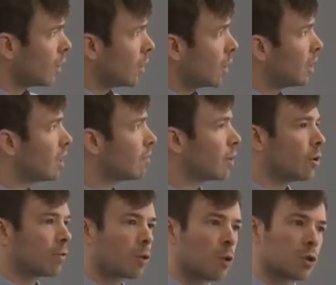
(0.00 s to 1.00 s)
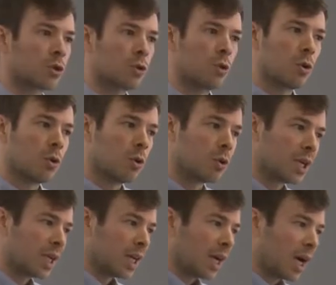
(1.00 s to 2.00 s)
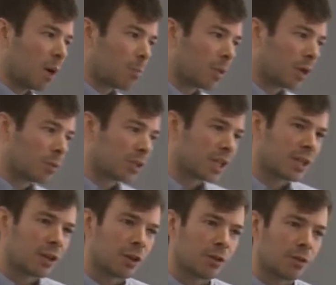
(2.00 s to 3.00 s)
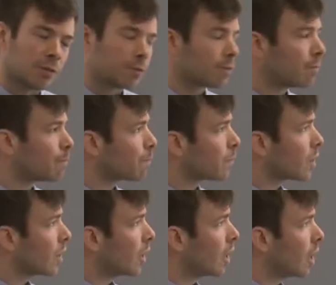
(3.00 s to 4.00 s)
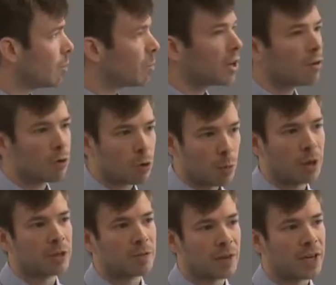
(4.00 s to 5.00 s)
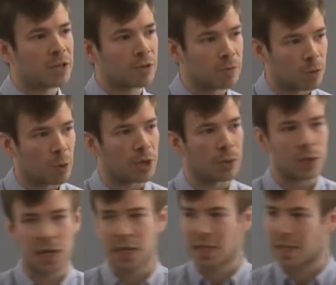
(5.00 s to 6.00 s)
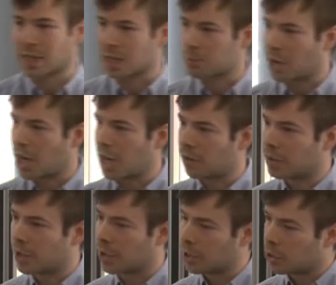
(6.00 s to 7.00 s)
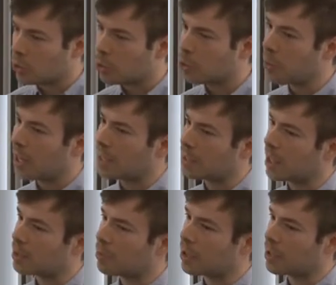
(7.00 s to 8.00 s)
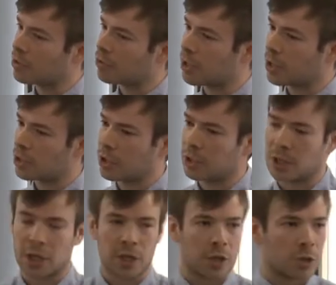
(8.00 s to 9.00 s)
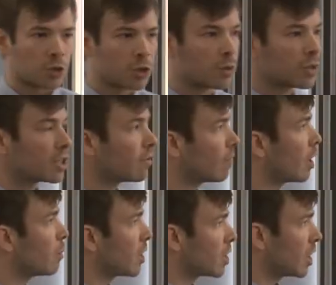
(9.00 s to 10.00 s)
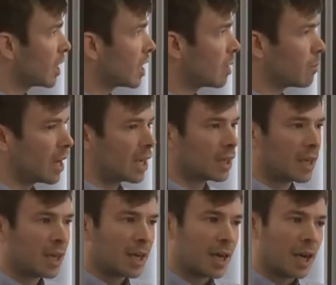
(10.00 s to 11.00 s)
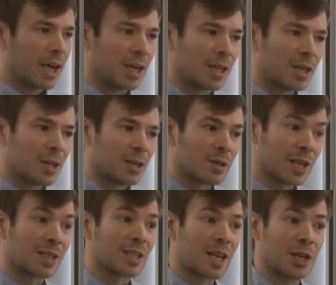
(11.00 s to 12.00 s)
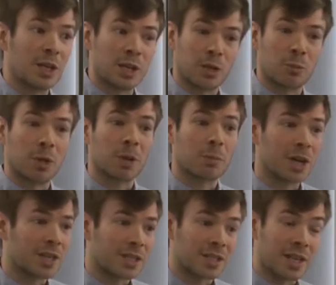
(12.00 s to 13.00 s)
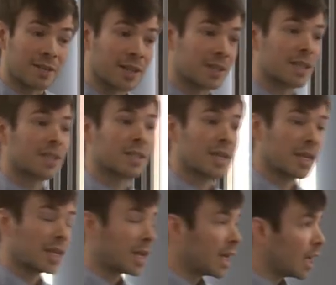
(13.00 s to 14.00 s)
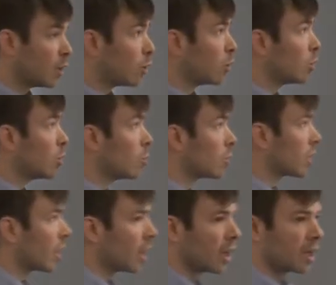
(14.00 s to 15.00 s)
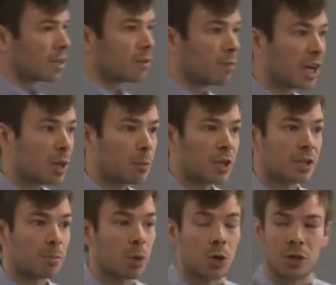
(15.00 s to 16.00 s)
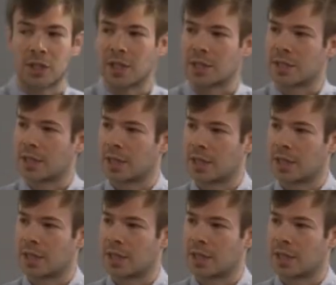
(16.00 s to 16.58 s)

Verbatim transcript: And even though, of course, core uh, builds in a lot of uh, empirical motivation for what you're learning, and that's part of the new way the textbook is structured. Students still very much like it when uh, things they're learning can be applied to, say, things they see in the news, uh, developments in politics and